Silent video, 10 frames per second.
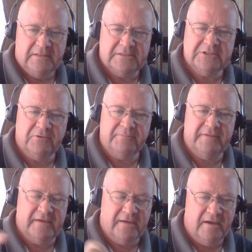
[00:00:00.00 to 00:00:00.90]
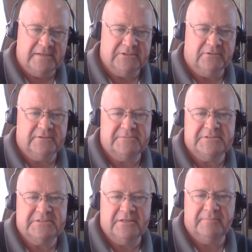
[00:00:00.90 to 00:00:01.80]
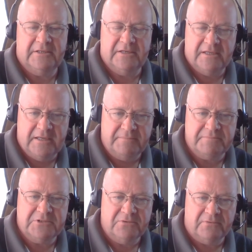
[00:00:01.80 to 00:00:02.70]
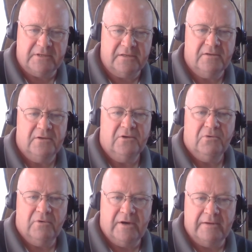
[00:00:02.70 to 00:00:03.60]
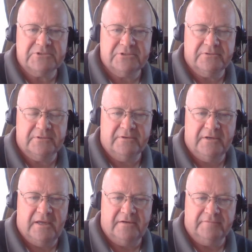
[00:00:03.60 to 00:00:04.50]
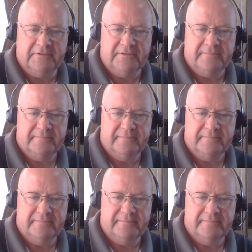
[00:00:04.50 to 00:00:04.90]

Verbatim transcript: and told me that God told him to tell me to keep doing what I was doing creatively.